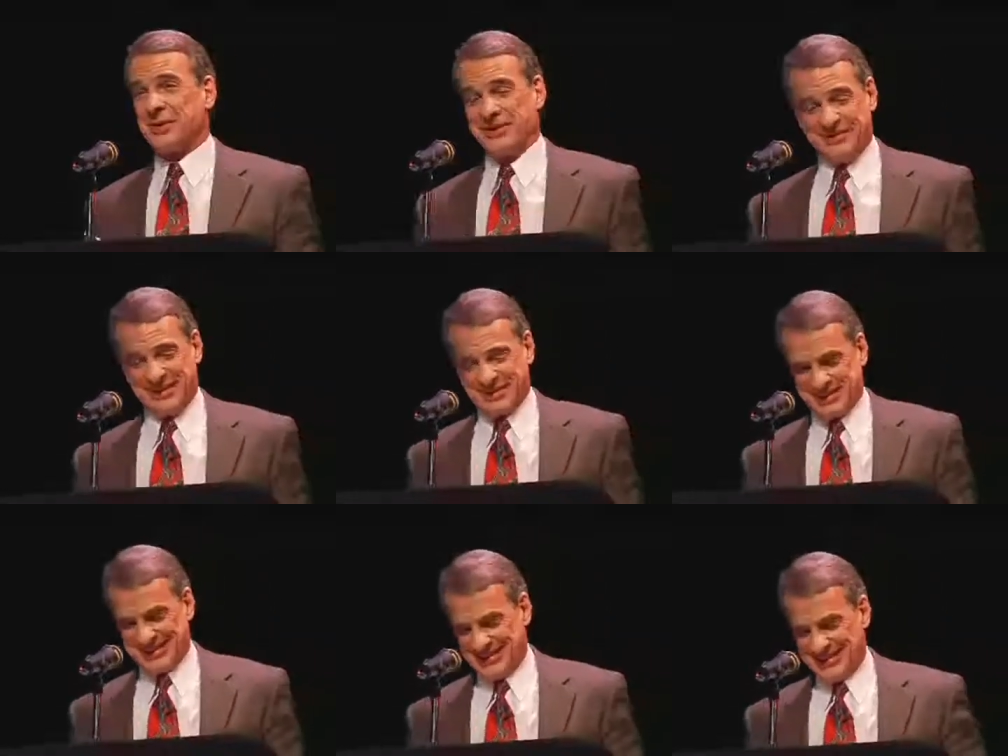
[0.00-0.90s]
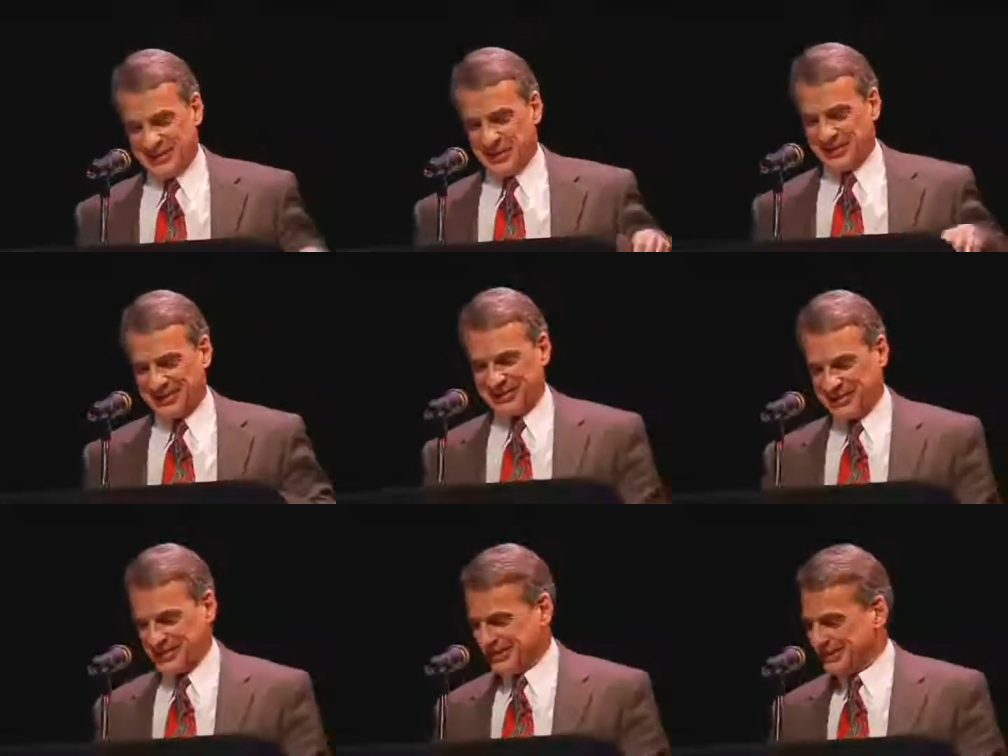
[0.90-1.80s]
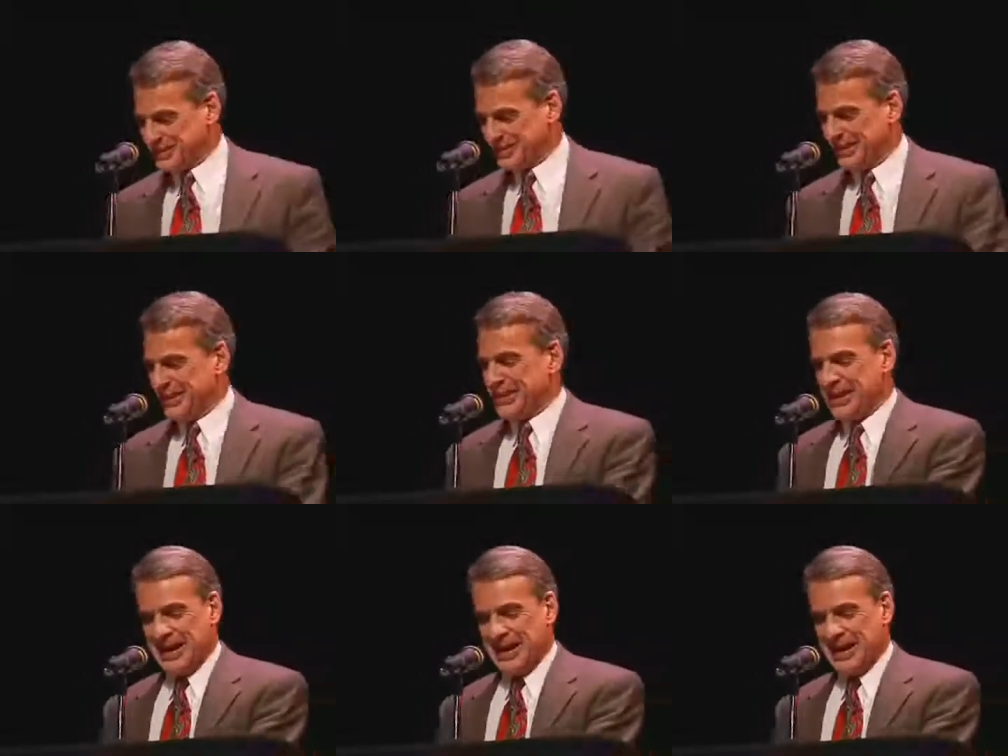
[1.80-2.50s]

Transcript: Forum events over these years.